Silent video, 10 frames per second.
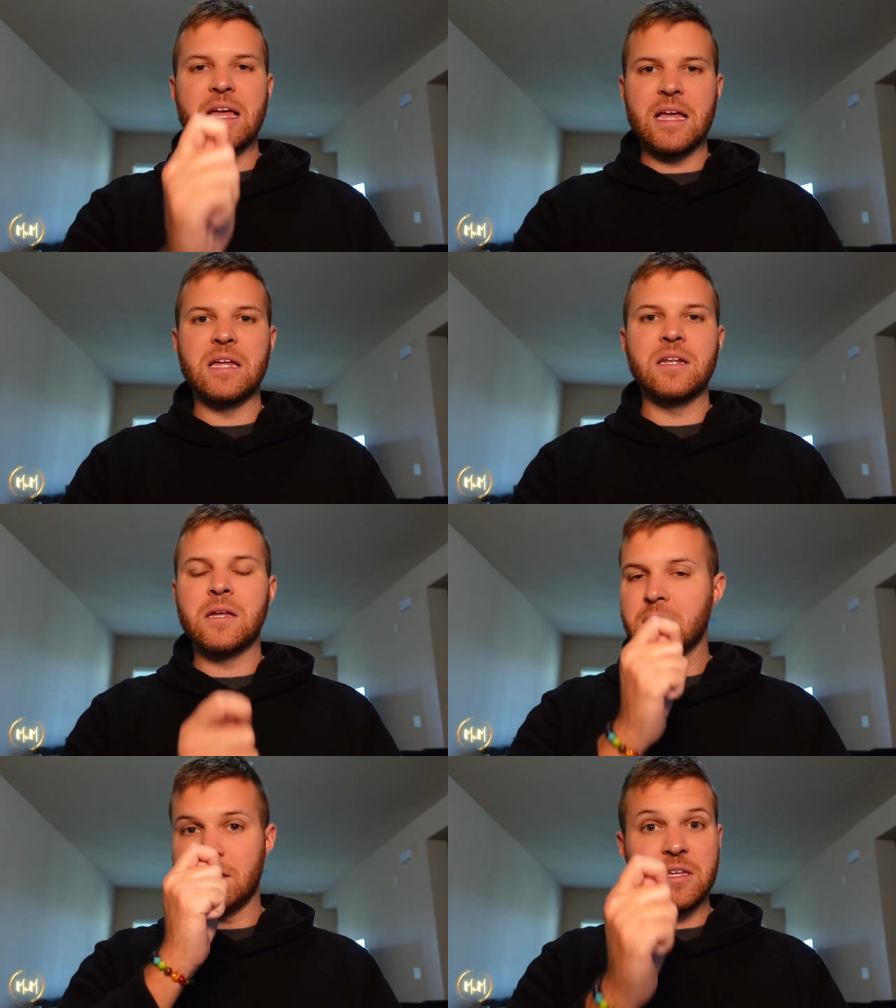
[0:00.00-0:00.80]

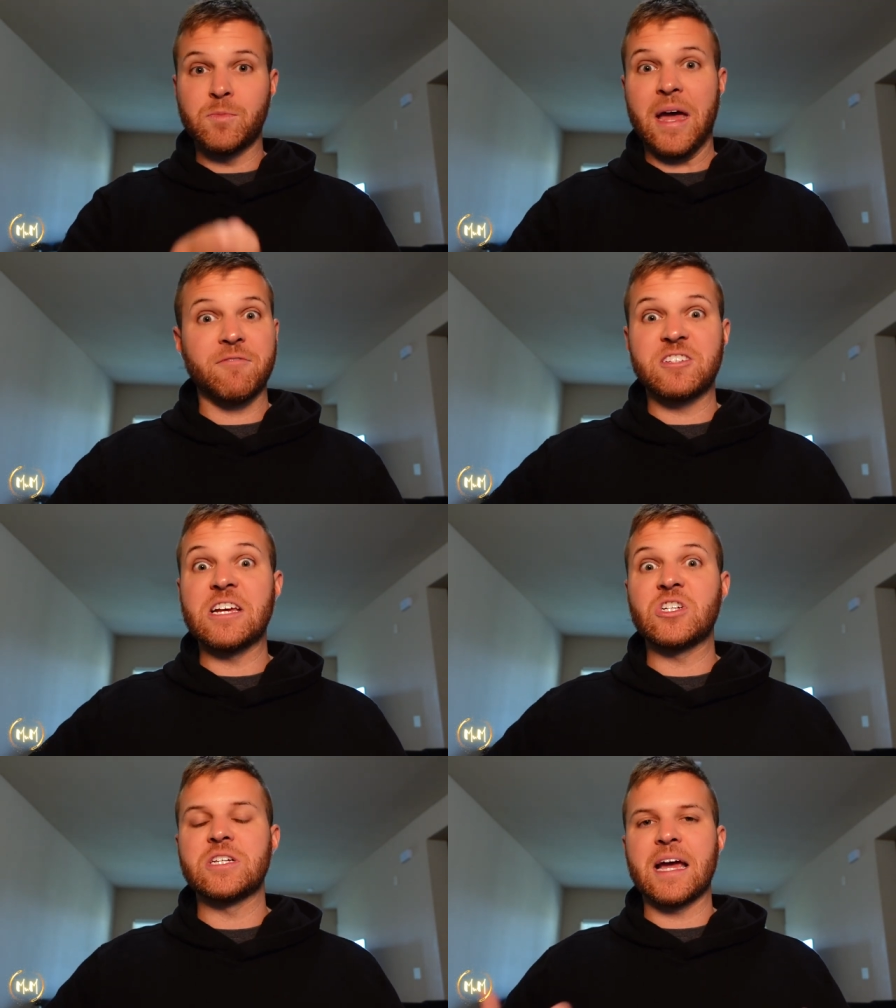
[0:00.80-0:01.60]
in these
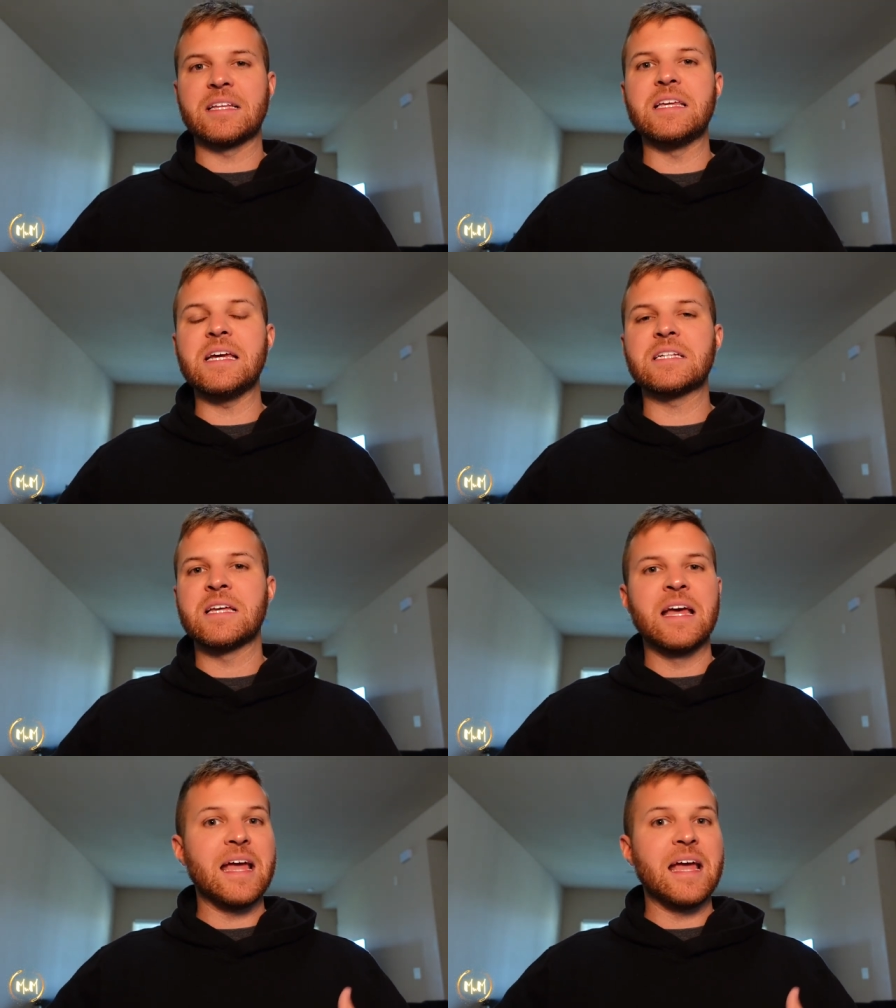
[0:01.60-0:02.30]
manifestation techniques,